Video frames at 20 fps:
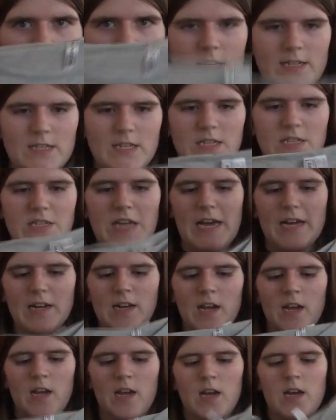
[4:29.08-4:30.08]
And she
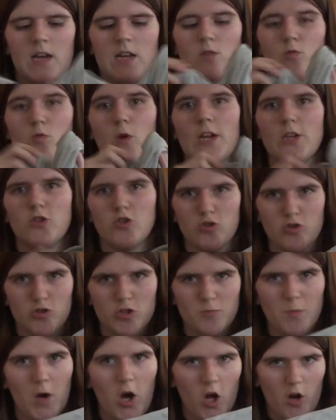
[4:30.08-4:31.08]
said it's way too
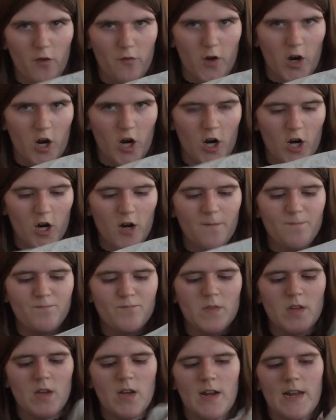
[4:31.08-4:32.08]
small for her.
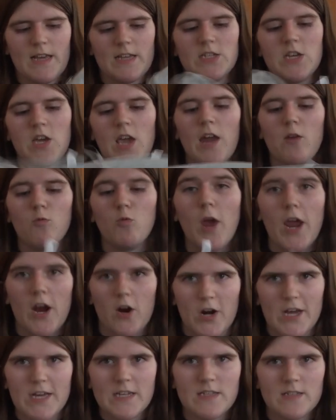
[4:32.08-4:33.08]
Like, she can
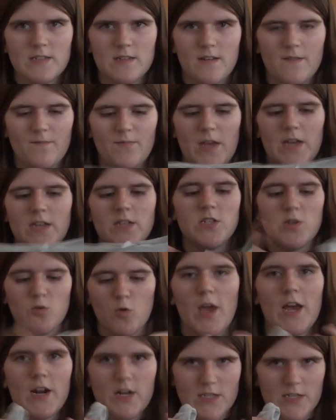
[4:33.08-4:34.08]
wear it, and she
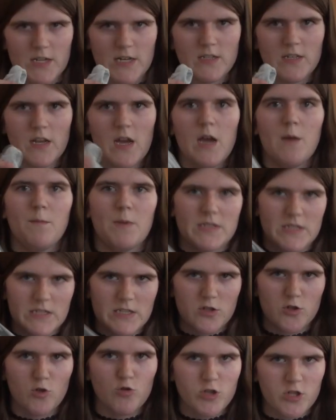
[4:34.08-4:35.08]
wears it, but
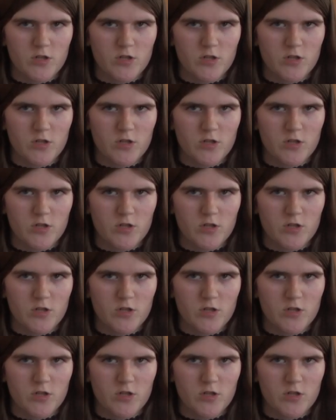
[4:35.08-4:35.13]
it's too